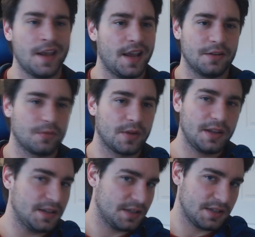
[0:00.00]
And
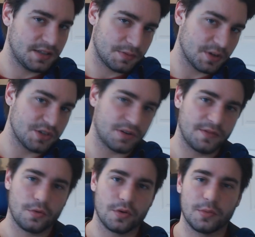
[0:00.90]
it's pretty
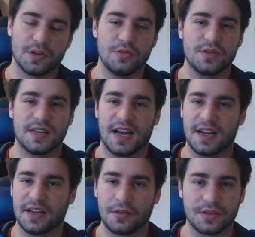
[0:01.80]
straightforward when you use it in
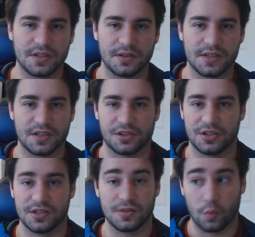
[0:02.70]
any other series, such
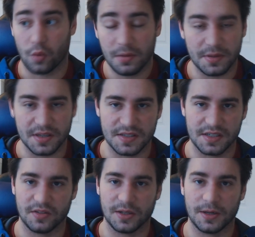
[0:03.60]
as One Piece
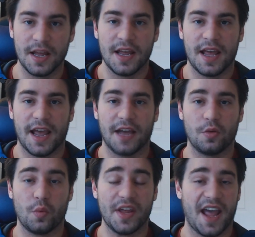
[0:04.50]
even.
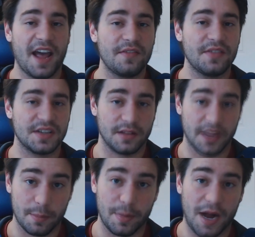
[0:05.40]
And we have the
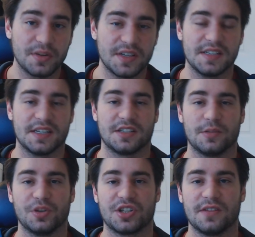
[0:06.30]
bounty system,
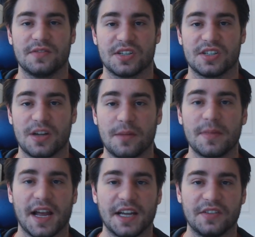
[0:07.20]
which gives us some
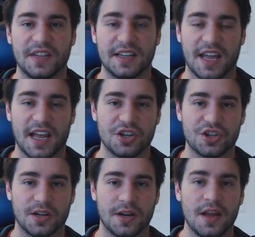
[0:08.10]
kind of
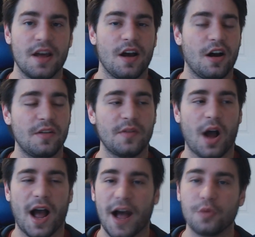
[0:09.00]
indication of
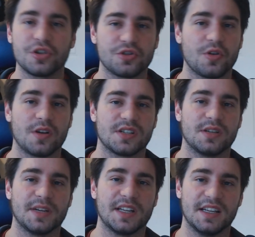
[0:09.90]
how strong
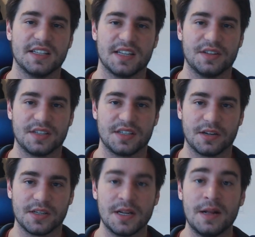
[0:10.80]
somebody is in the
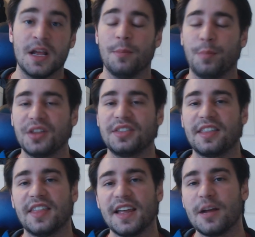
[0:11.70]
series. But the
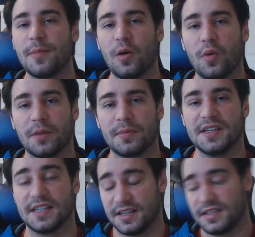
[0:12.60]
thing about One
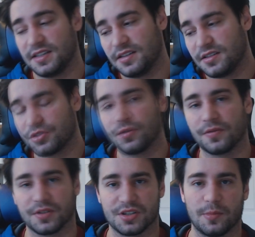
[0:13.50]
Piece, and this is true
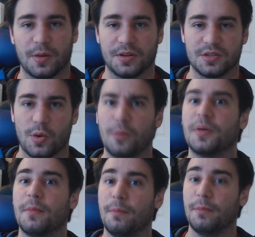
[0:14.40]
for some others as well,
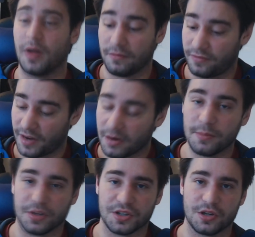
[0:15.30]
but very
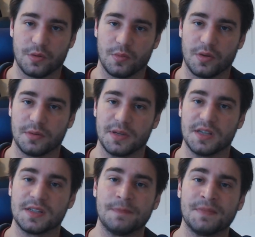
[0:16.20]
much so in One
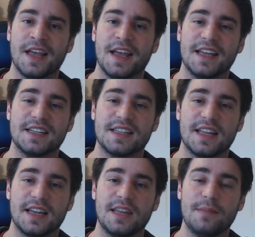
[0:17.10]
Piece, is
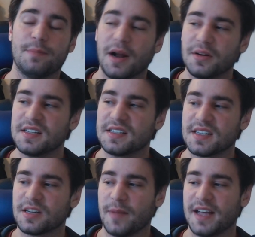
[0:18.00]
that the bounty
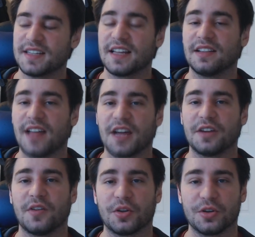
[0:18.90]
system has a lot
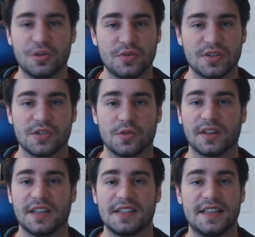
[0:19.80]
of other uses, or at
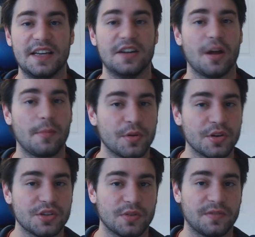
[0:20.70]
least the
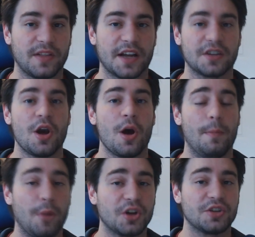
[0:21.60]
numbers reflect
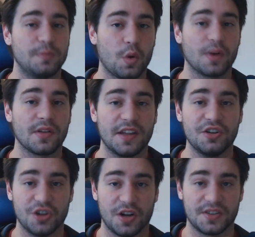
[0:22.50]
much more than
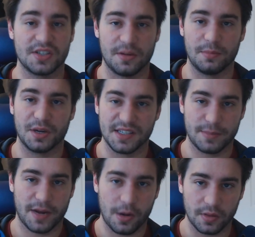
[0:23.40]
just somebody's
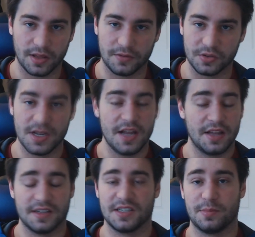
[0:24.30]
power levels.
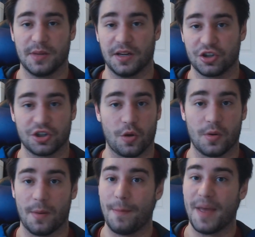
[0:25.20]
This has been shown
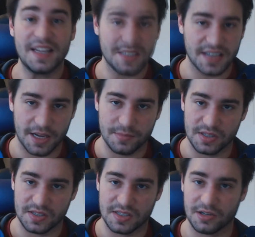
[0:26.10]
many times in
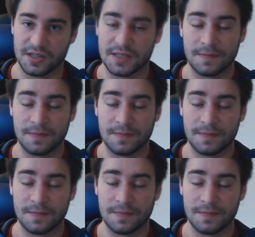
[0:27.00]
the series.